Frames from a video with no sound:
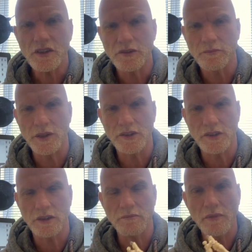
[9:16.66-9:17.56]
But
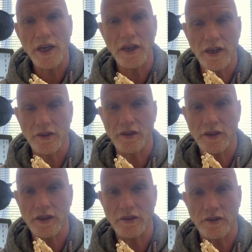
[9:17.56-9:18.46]
mainly
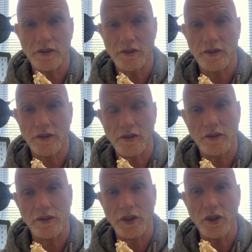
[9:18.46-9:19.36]
the
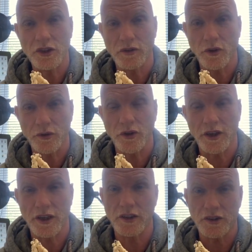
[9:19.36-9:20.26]
use of an
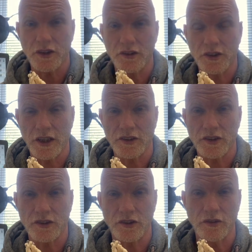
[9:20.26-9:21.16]
orthotic in this context
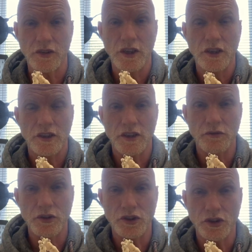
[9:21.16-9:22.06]
is to
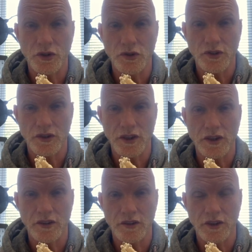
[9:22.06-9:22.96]
reduce
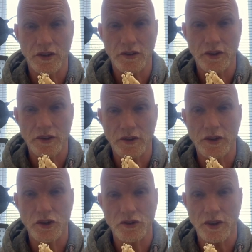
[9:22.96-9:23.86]
the
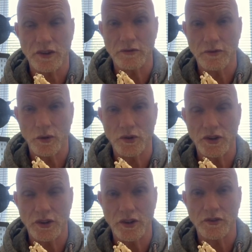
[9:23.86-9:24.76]
destructive
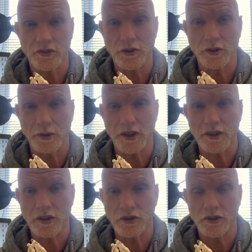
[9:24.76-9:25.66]
forces going through the big
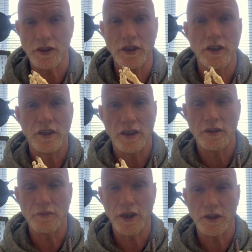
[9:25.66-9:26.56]
toe joint
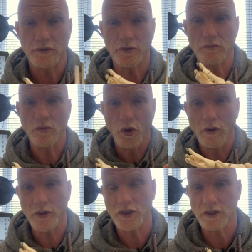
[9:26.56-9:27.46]
and make the foot more
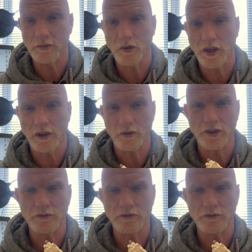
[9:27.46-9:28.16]
efficient and more comfortable.